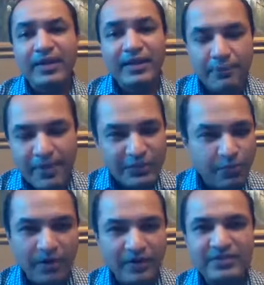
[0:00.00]
And the best
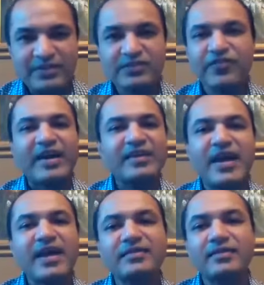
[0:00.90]
part is it's
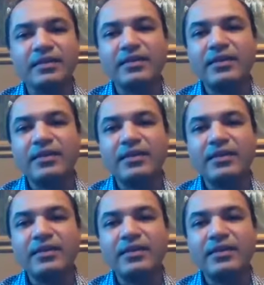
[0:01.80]
fast acting.